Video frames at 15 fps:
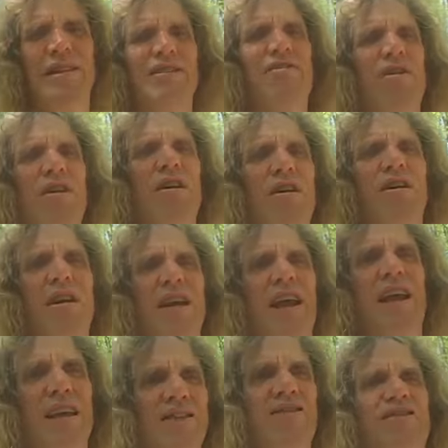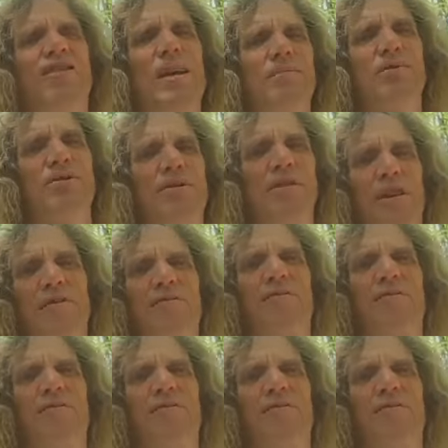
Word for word: These are exceptionally